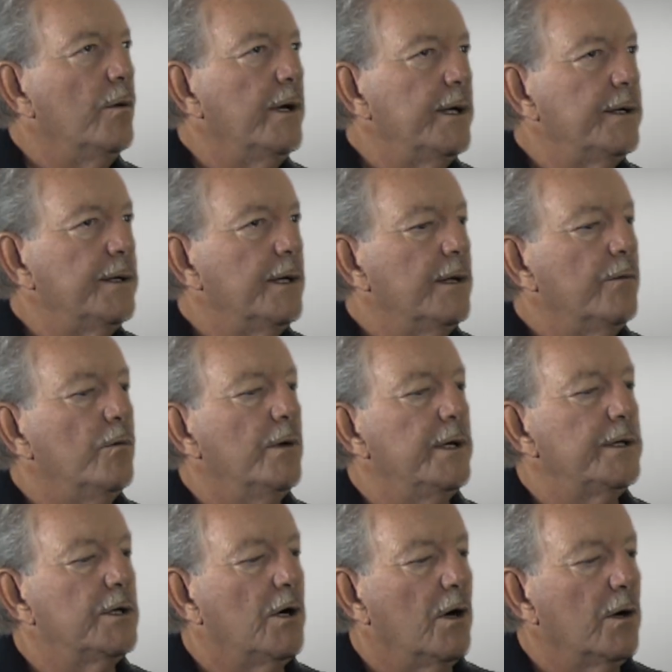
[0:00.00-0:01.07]

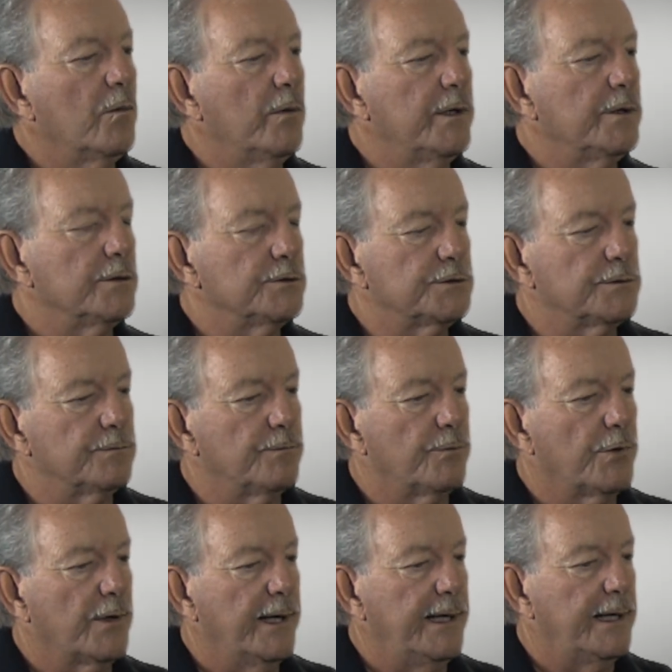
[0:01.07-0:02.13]
when car windows
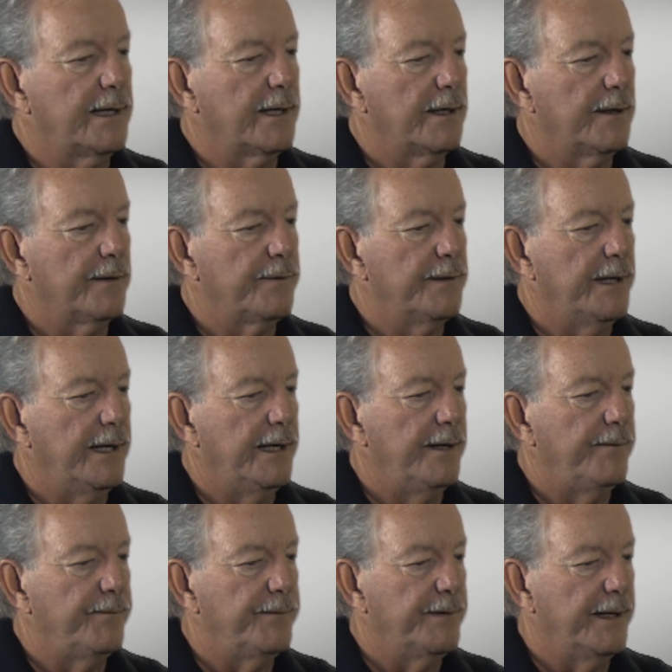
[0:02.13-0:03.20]
break,
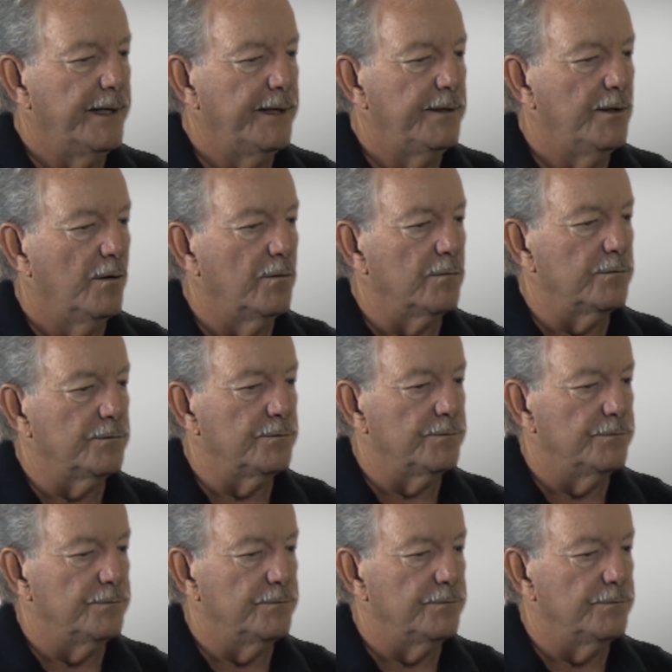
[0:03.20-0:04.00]
they don't